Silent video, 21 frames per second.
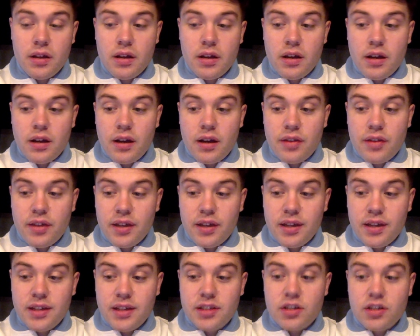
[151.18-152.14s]
I think
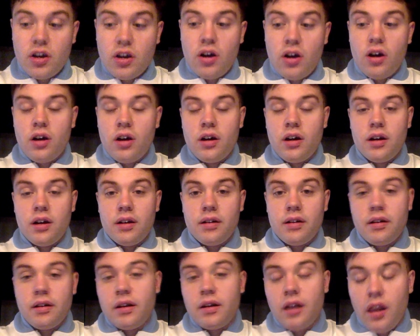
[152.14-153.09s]
he's got
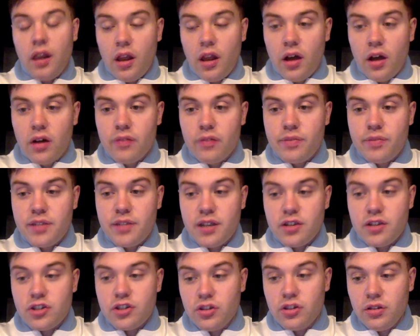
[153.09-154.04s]
a lot of
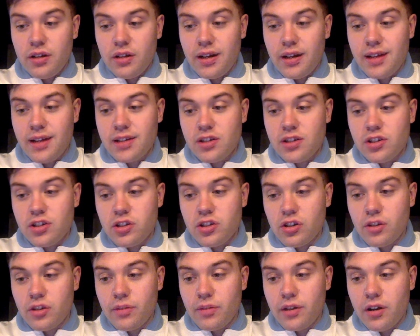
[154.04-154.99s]
potential. And as I just
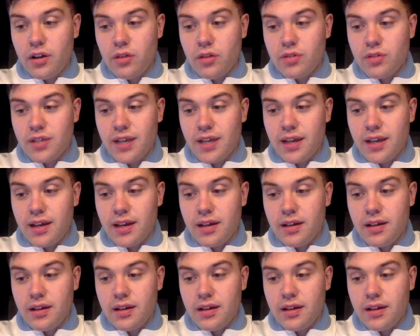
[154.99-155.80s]
look at my notes here,